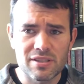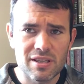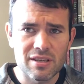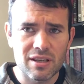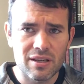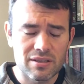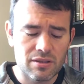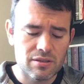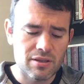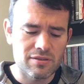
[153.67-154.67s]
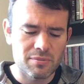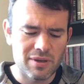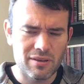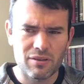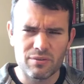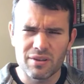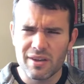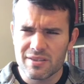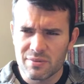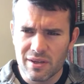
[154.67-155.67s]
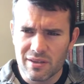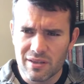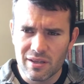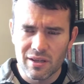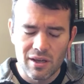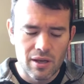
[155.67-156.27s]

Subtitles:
He's getting a lot of touchdowns. He had 3 last week, I think.